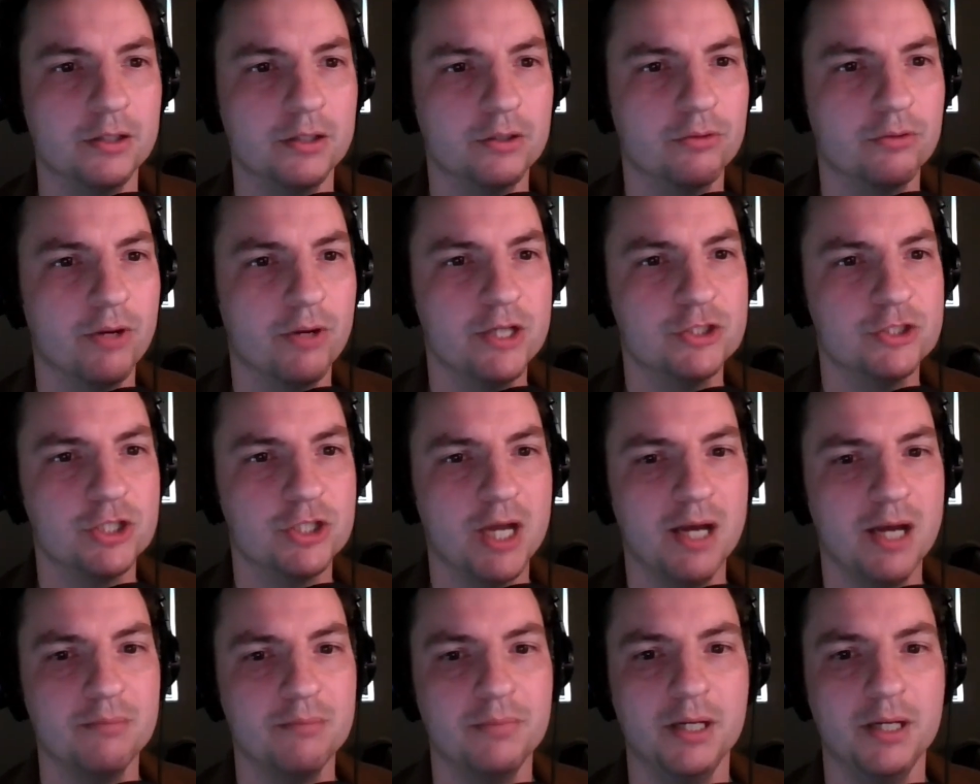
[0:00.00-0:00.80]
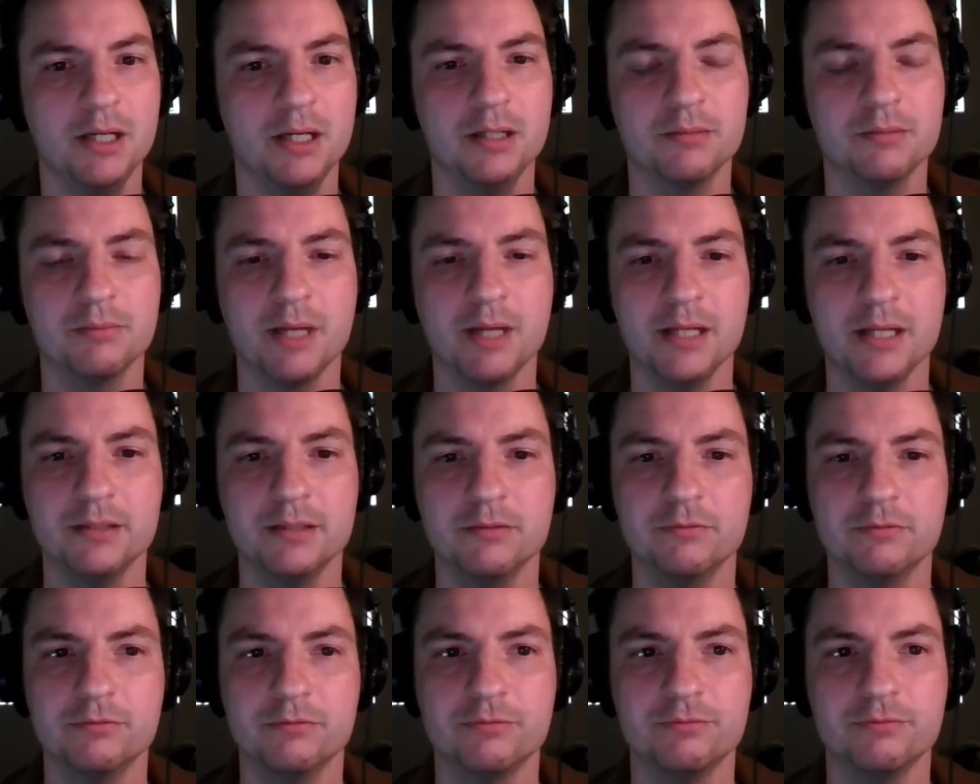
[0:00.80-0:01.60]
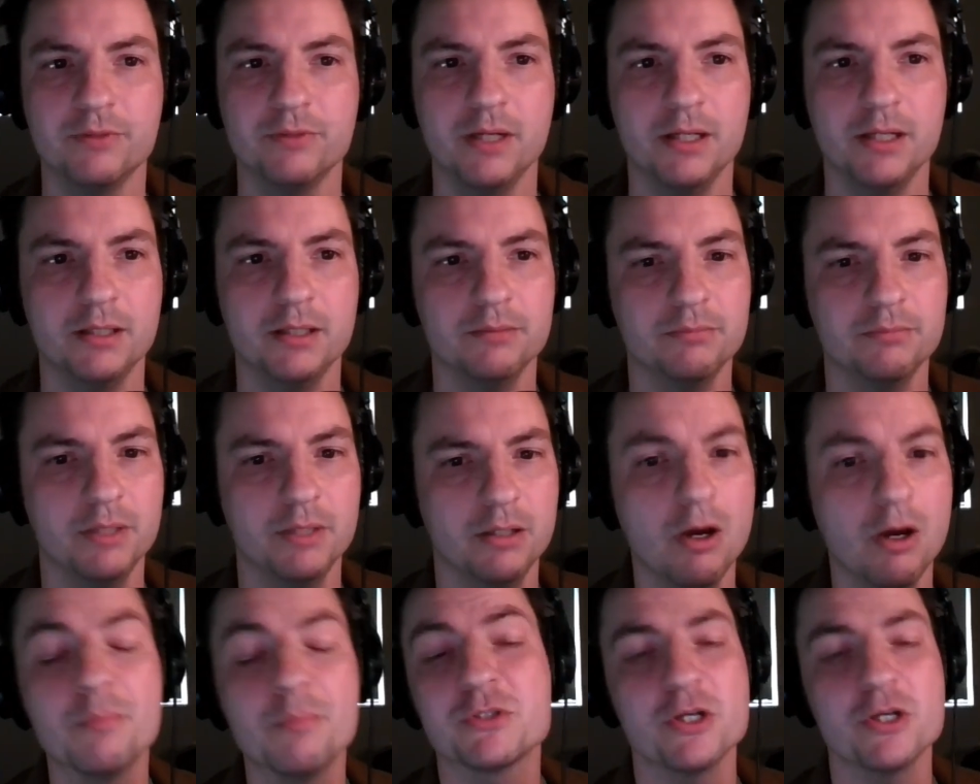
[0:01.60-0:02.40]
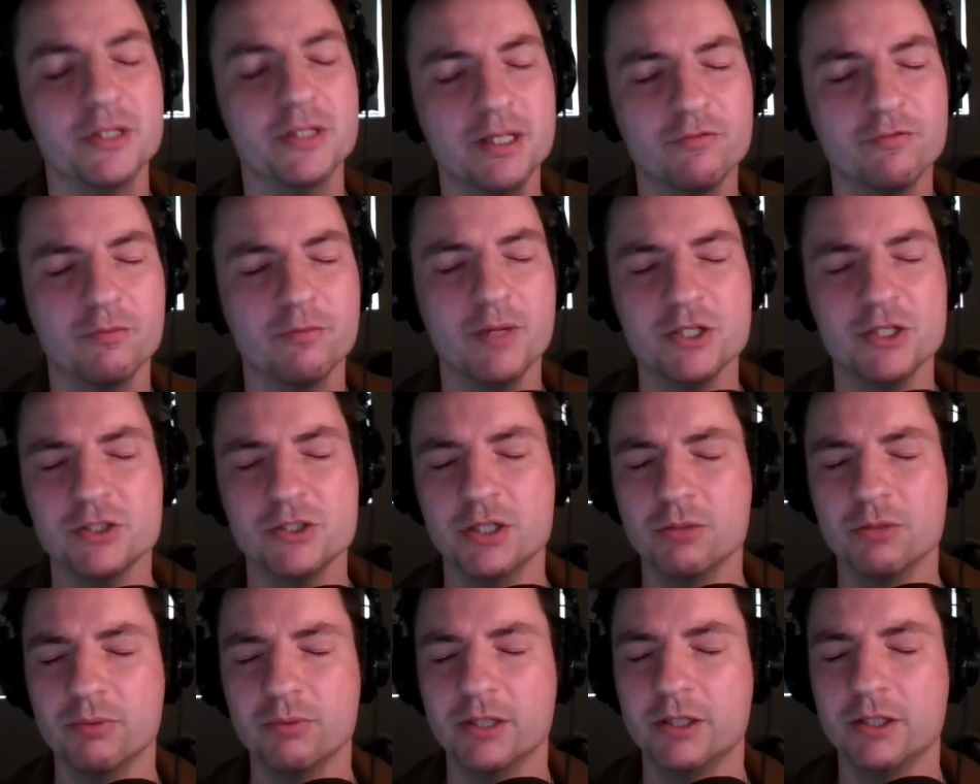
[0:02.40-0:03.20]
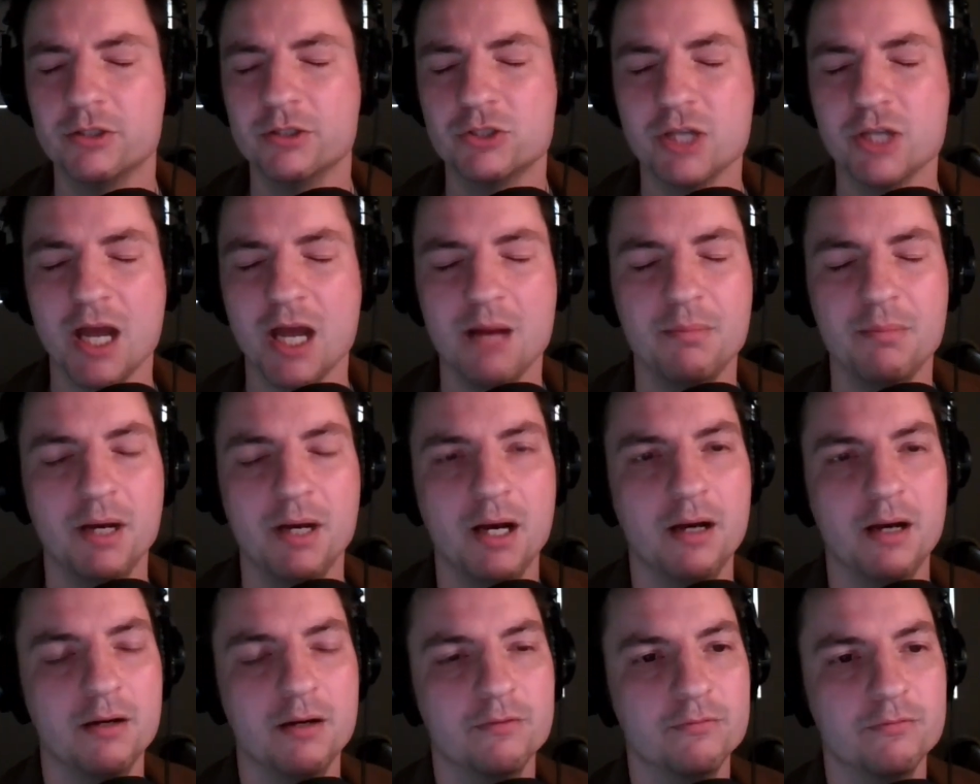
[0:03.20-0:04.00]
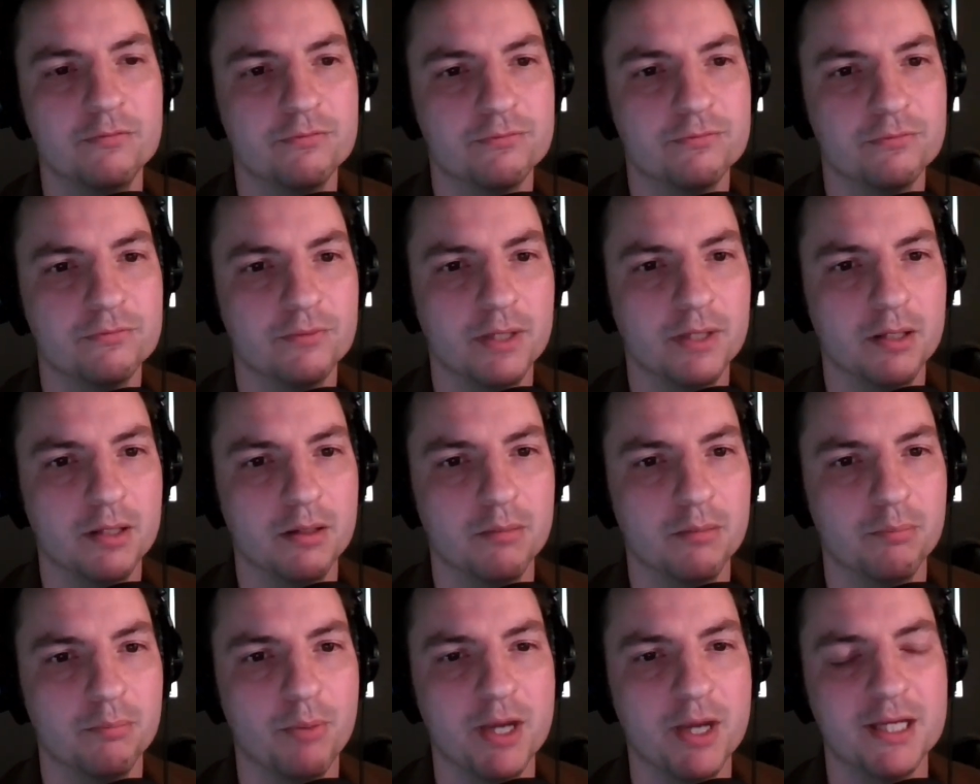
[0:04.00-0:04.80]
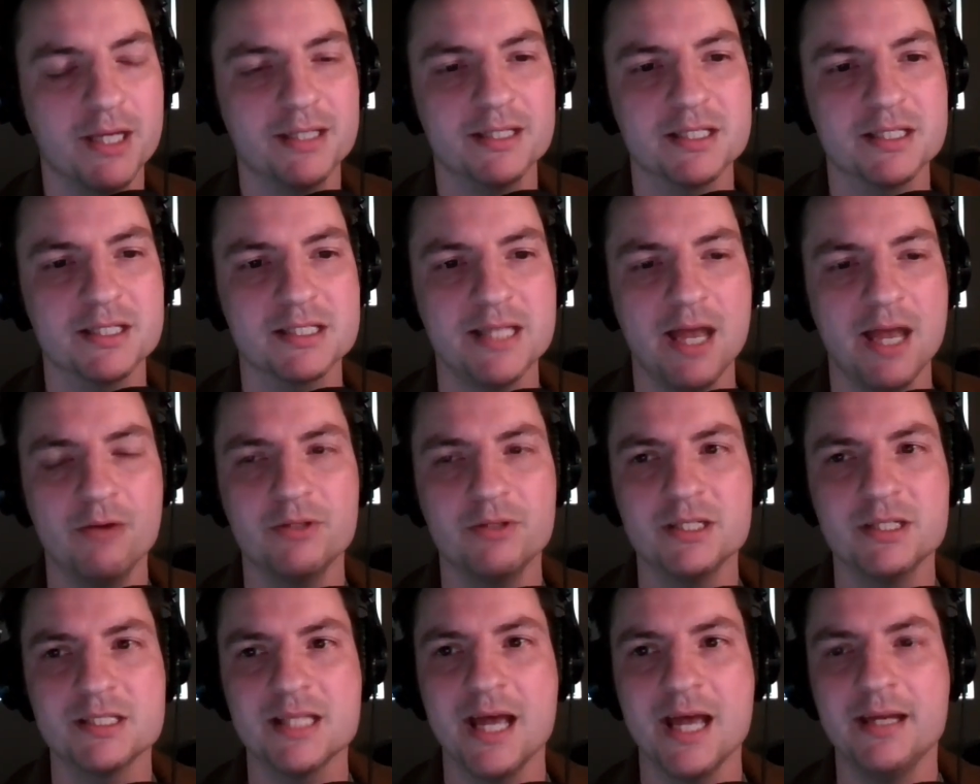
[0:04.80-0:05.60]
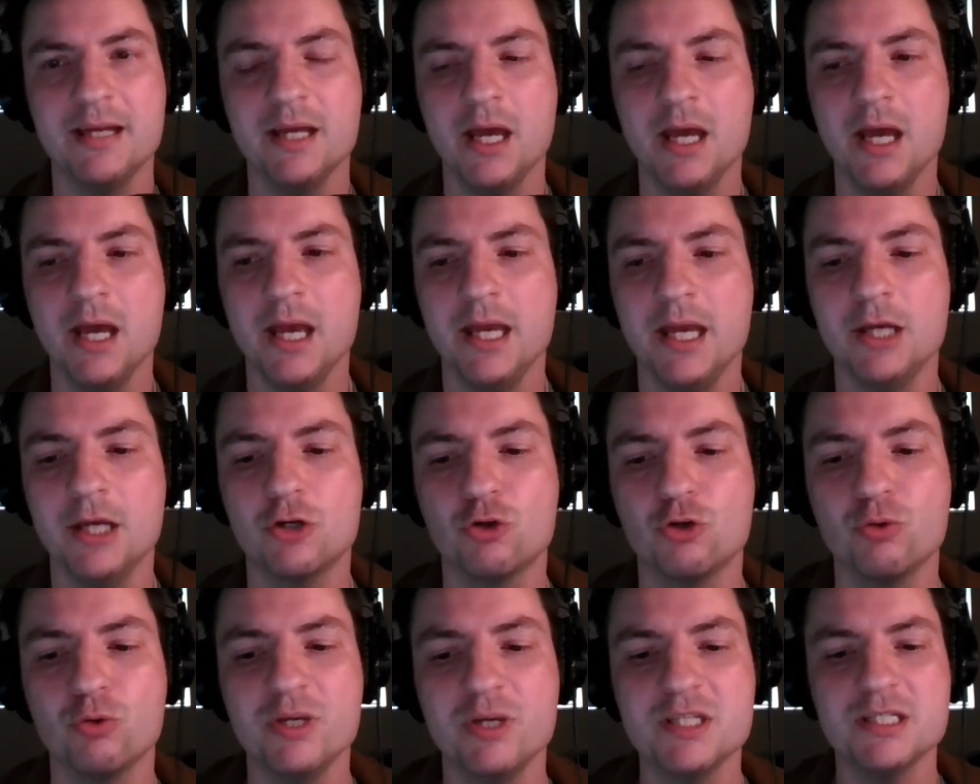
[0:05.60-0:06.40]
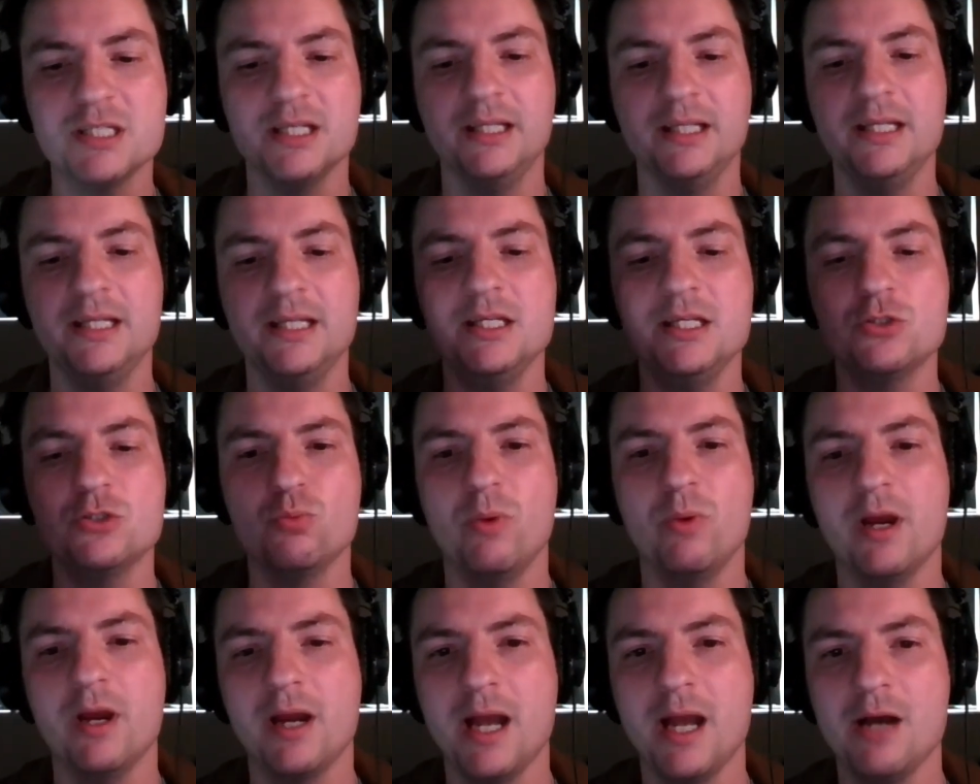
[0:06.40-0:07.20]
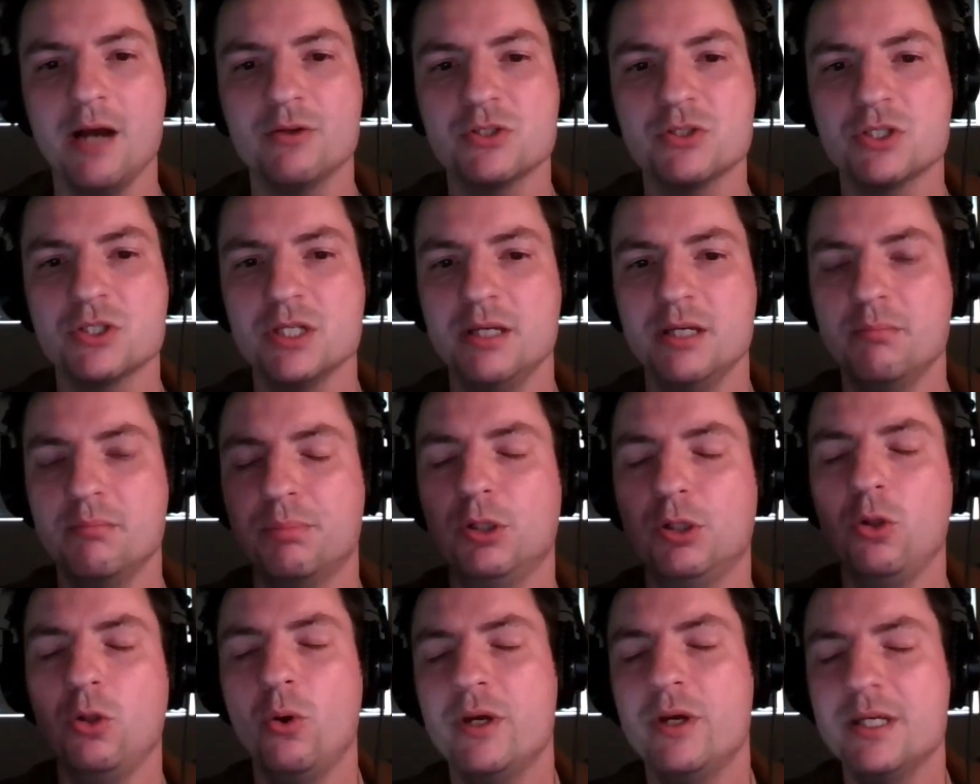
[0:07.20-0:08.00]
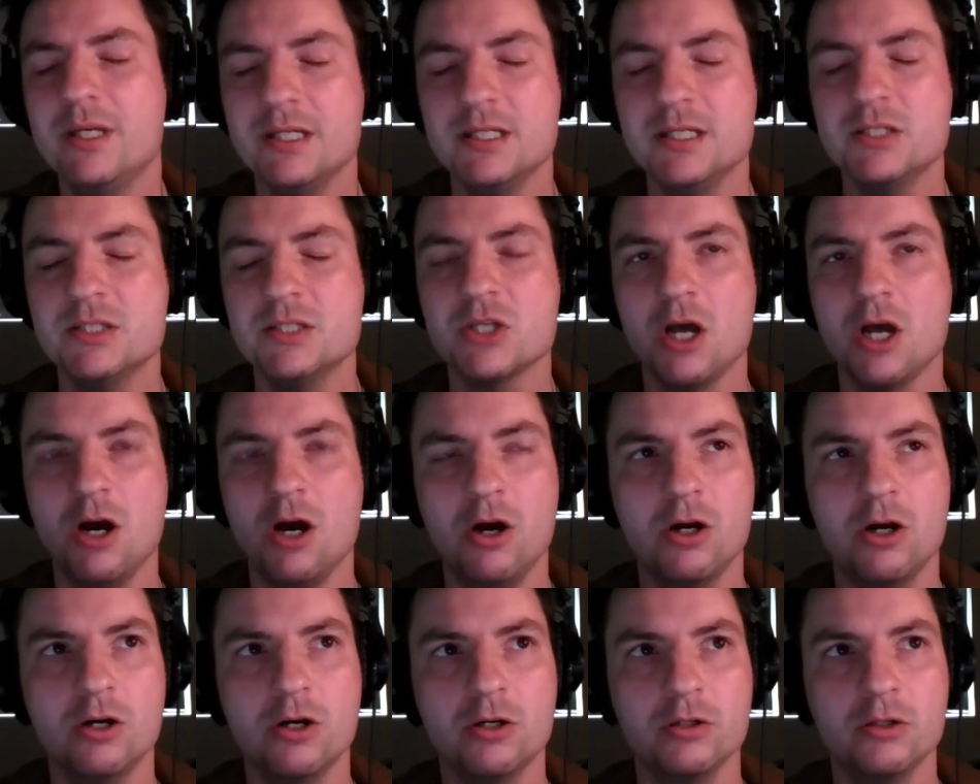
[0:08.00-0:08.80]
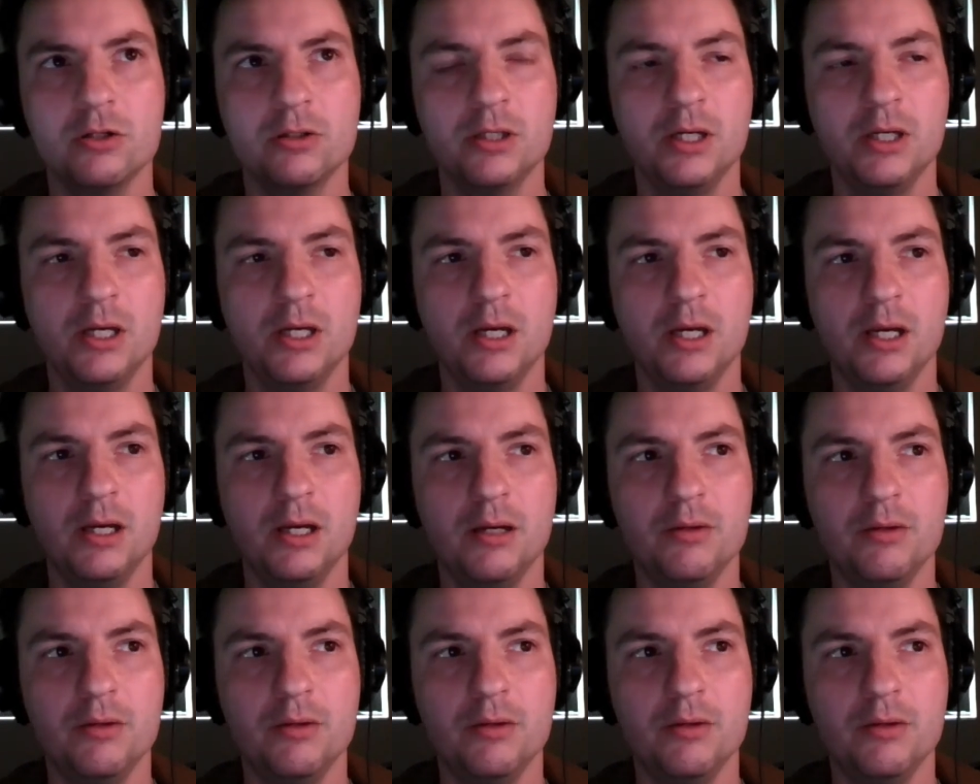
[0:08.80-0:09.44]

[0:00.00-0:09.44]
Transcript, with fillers: a great job uh, kind of uh, uh, i'm sorry the information did a really good job of uh, breaking this down is that increasingly these warehouse employees are